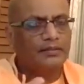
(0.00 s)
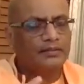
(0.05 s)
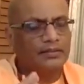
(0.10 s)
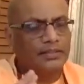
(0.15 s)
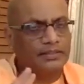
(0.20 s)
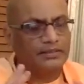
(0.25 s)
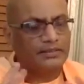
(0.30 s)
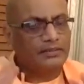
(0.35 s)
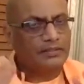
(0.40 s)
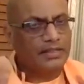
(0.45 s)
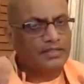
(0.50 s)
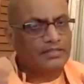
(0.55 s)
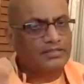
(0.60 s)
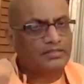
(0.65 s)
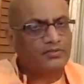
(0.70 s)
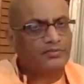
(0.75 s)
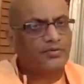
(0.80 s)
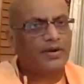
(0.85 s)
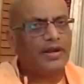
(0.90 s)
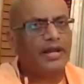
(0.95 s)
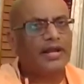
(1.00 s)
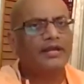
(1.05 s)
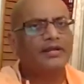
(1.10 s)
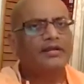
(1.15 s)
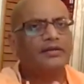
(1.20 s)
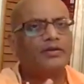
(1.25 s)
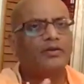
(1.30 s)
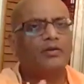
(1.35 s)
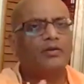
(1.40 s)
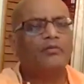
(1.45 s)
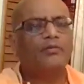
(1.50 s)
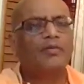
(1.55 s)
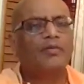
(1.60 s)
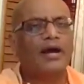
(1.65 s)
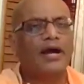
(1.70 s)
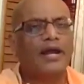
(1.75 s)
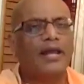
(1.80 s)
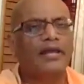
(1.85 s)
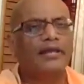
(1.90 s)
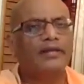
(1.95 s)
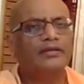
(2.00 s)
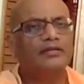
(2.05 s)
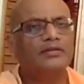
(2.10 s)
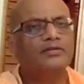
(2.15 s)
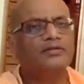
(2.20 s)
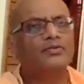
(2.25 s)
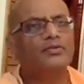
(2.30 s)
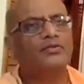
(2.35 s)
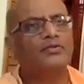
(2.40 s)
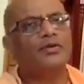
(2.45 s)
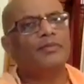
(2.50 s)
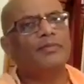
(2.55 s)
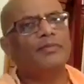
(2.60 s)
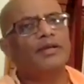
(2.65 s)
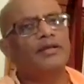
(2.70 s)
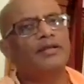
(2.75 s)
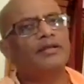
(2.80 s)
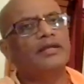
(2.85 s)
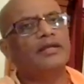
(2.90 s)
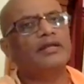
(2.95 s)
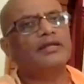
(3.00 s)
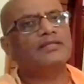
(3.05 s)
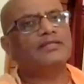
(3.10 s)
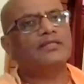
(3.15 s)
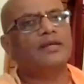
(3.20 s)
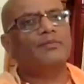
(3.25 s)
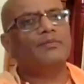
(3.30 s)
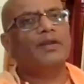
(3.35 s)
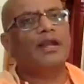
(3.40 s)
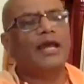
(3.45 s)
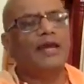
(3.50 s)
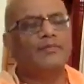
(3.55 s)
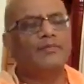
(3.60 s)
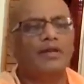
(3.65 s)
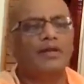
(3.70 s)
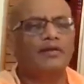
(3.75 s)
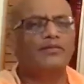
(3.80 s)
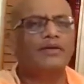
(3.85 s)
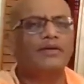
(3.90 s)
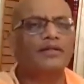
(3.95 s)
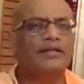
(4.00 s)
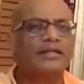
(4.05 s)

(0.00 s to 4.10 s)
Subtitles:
It has trained your mind to remain in a sublime level.